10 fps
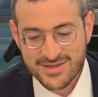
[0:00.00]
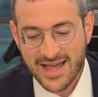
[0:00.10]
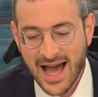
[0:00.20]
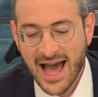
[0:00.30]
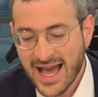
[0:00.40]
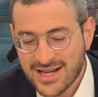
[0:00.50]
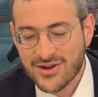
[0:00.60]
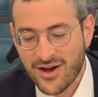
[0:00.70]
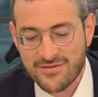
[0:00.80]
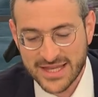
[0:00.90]
The
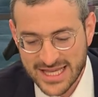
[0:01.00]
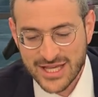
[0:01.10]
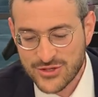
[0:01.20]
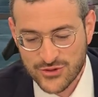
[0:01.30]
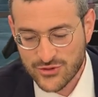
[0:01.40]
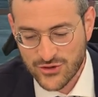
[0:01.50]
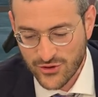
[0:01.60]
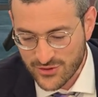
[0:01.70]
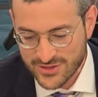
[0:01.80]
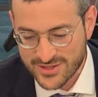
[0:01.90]
height of the eastern
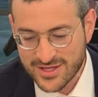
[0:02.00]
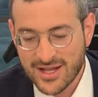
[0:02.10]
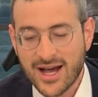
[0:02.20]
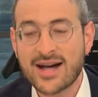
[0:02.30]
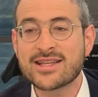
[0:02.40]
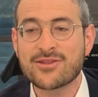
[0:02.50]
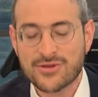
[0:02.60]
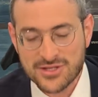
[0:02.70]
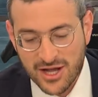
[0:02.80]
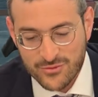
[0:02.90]
curtains on
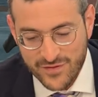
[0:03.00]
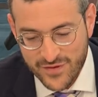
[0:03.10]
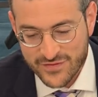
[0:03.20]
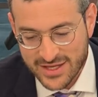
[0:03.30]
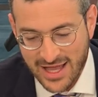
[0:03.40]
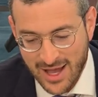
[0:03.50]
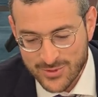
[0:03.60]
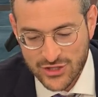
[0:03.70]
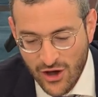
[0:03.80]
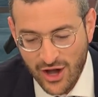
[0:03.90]
either side were 15
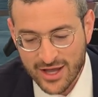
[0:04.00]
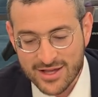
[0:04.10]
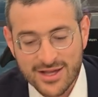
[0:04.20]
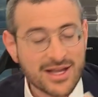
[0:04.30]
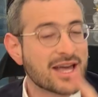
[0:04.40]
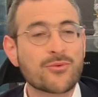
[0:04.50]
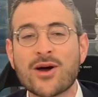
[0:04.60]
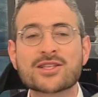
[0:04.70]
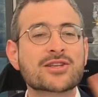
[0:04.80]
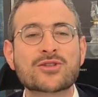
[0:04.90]
amas high. It
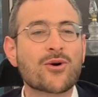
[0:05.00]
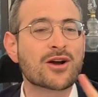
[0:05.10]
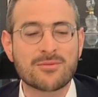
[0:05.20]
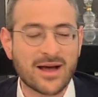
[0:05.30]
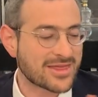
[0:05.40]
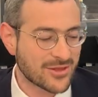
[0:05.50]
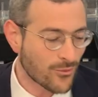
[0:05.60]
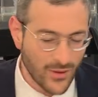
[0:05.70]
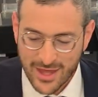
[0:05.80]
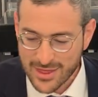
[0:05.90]
wasn't talking about the
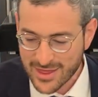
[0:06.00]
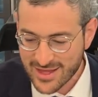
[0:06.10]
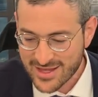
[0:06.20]
width.